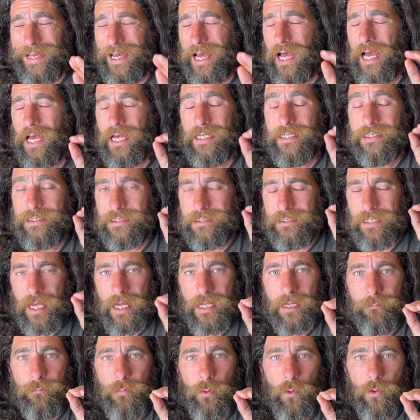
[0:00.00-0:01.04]
Uh, it's not
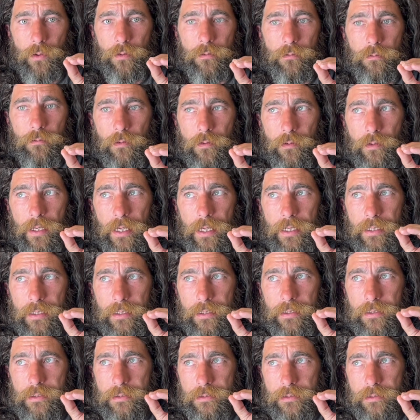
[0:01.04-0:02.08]
important that it
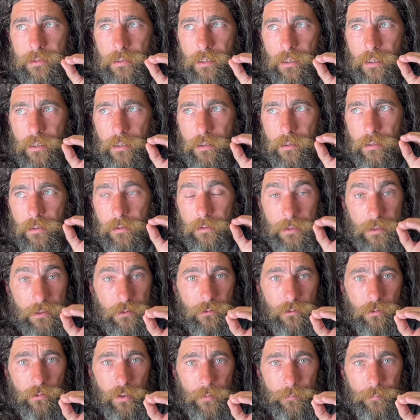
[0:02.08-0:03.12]
is uh,
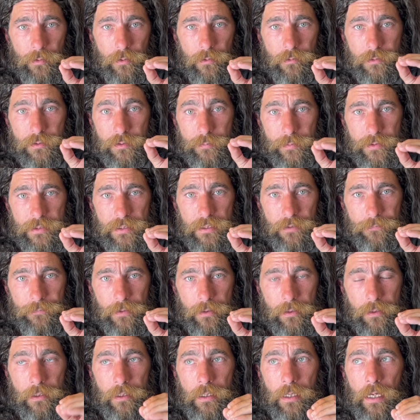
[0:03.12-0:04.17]
glidden gripper
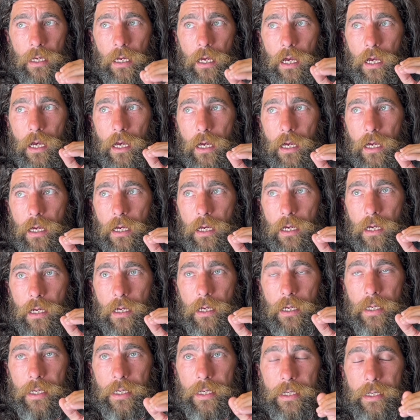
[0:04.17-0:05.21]
specific. Uh,
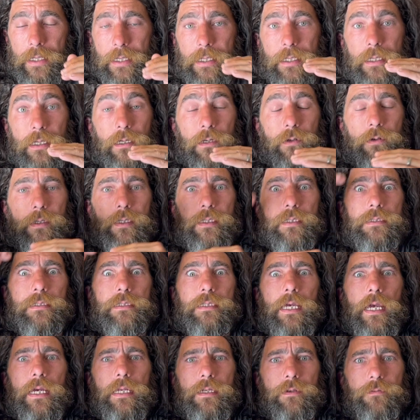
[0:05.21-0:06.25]
here is
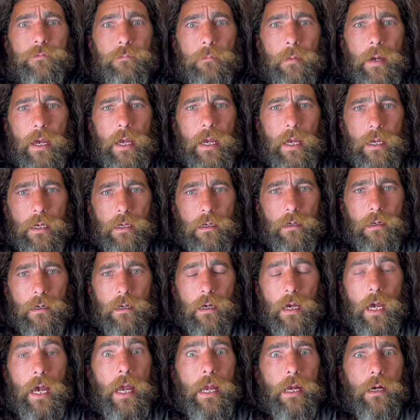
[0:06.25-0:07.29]
kind of my uh,
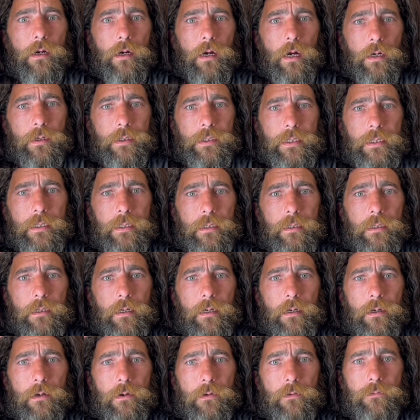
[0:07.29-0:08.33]
hierarchy
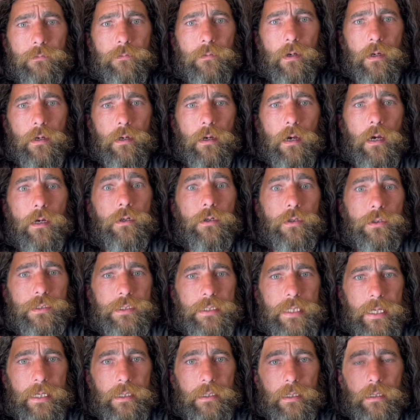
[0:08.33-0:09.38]
of
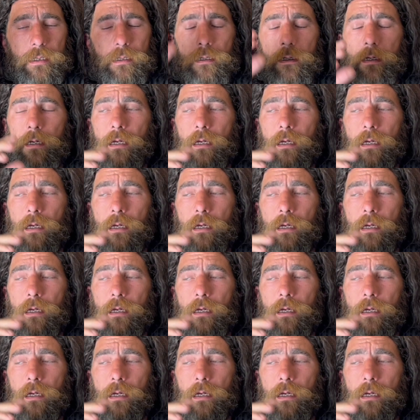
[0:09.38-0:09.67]
understanding.